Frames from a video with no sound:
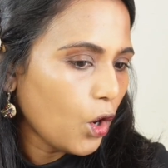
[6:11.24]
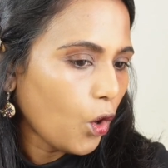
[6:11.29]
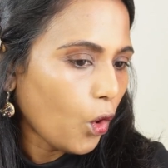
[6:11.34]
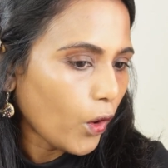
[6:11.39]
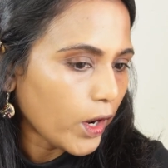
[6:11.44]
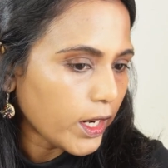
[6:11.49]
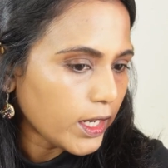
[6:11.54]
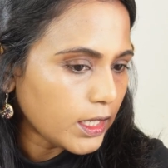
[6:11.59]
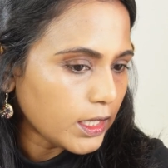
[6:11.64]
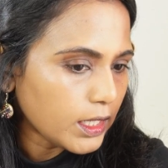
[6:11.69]

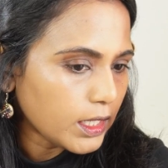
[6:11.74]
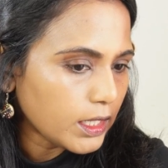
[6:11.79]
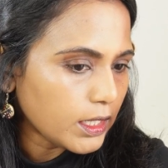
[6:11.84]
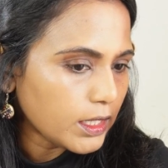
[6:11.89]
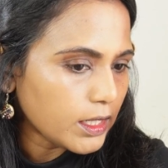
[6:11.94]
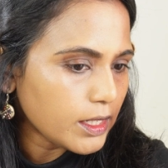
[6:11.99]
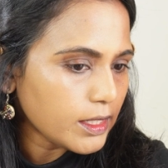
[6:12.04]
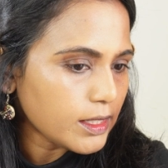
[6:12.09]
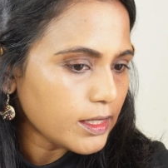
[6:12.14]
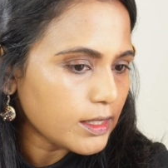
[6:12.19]
oily.
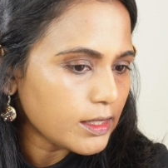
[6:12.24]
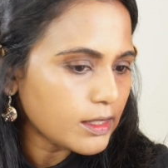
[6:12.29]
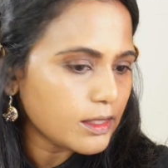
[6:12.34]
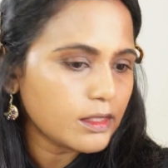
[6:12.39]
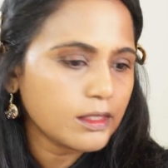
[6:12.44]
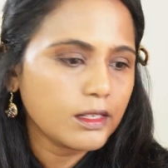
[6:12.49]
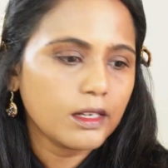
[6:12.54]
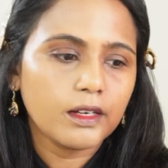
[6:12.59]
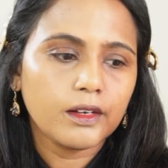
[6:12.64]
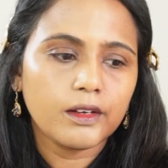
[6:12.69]

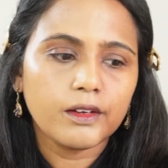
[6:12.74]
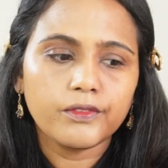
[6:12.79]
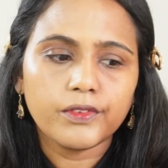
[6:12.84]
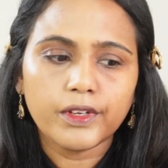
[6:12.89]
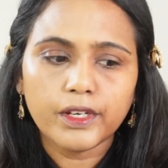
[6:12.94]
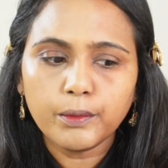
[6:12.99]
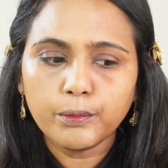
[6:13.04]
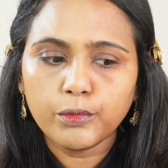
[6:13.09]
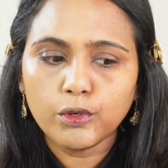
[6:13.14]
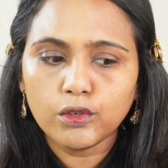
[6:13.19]
It's a
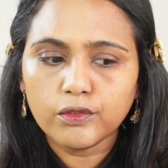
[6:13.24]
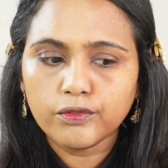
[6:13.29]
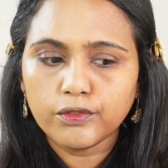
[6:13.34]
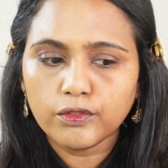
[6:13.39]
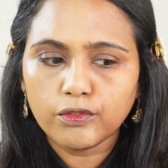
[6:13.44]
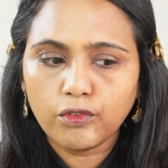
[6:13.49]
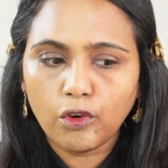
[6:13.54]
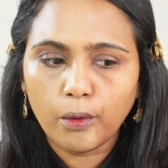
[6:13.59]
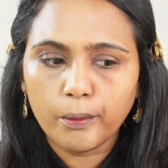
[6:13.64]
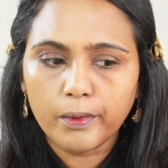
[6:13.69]
very beautiful
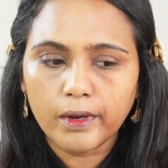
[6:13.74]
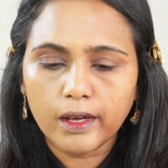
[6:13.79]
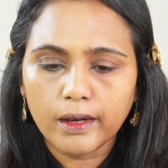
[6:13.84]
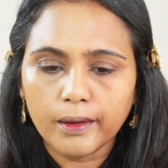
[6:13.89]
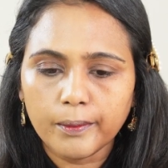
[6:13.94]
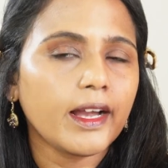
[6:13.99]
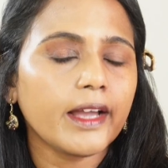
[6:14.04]
formula.